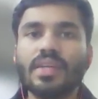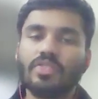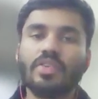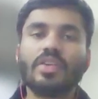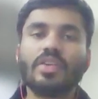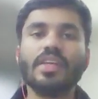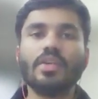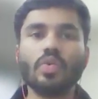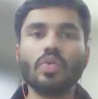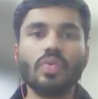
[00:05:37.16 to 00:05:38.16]
For
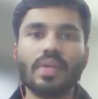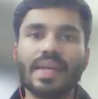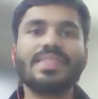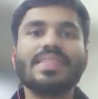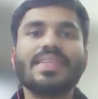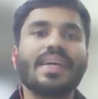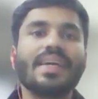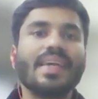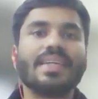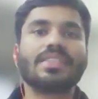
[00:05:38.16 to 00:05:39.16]
tier two,
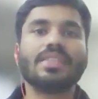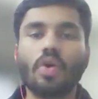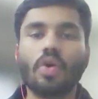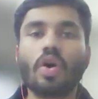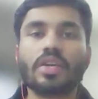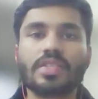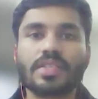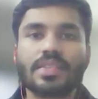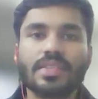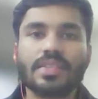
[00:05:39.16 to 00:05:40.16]
NCERT has some
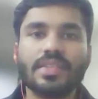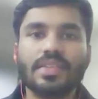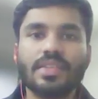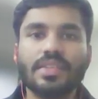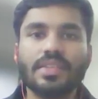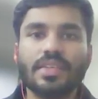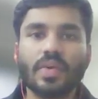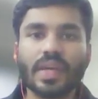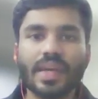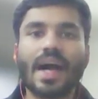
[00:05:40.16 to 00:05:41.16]
HOTS,
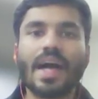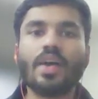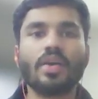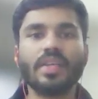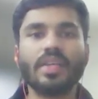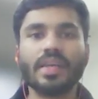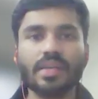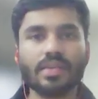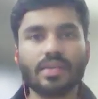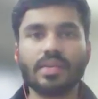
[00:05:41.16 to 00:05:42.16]
okay, high order
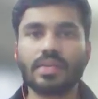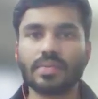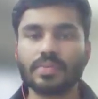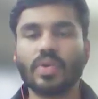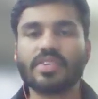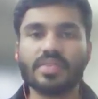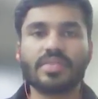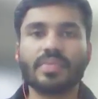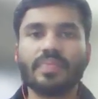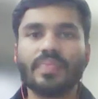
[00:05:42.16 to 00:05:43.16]
thinking
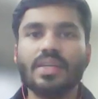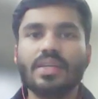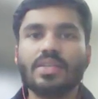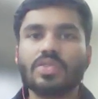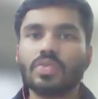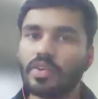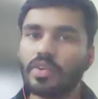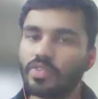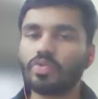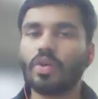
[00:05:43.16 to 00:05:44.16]
questions. So
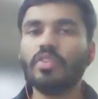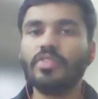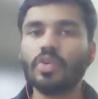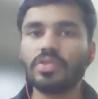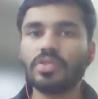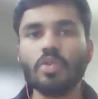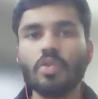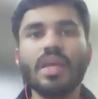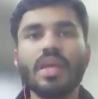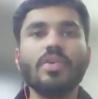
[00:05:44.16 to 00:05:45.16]
if you solve those, you'll
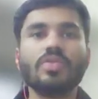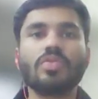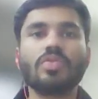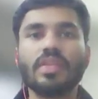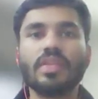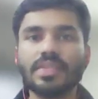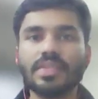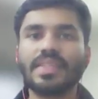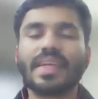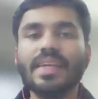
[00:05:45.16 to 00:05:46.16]
be able to solve the
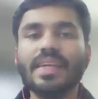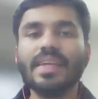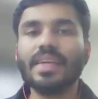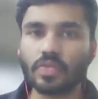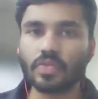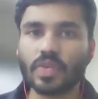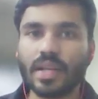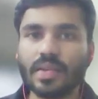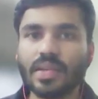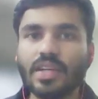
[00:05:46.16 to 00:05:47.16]
second tier as
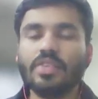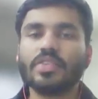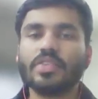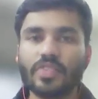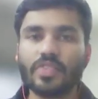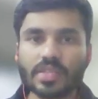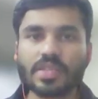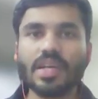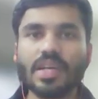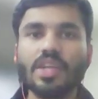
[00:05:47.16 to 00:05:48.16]
well. For the
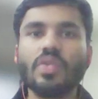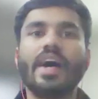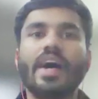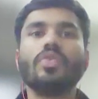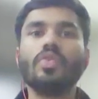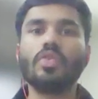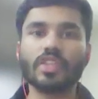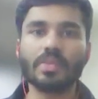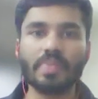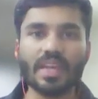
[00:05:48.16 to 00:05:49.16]
first tier, you have to go for
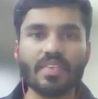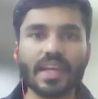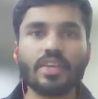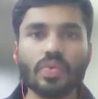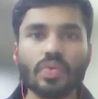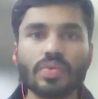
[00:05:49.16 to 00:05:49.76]
the PYQs,